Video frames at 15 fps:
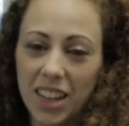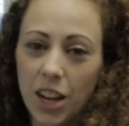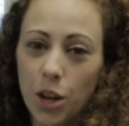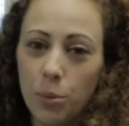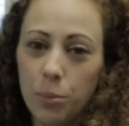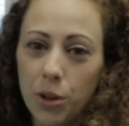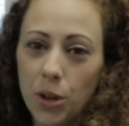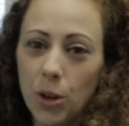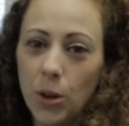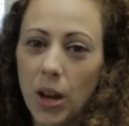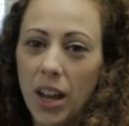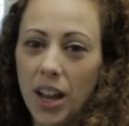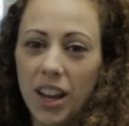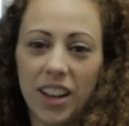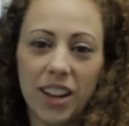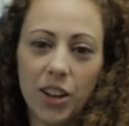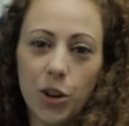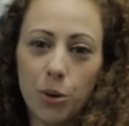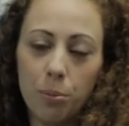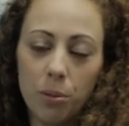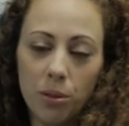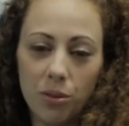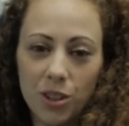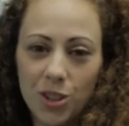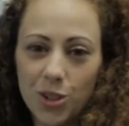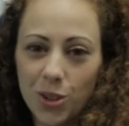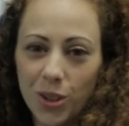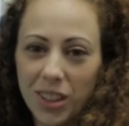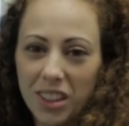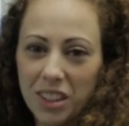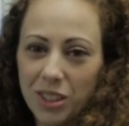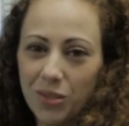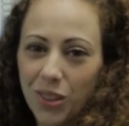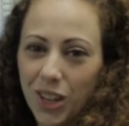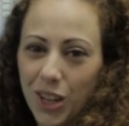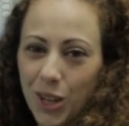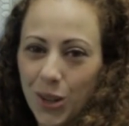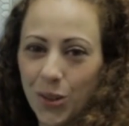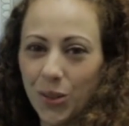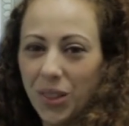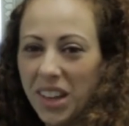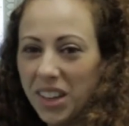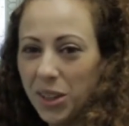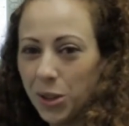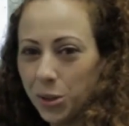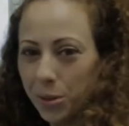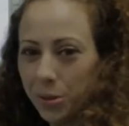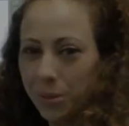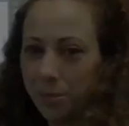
can help you, and I hope you've enjoyed this video. Thank you.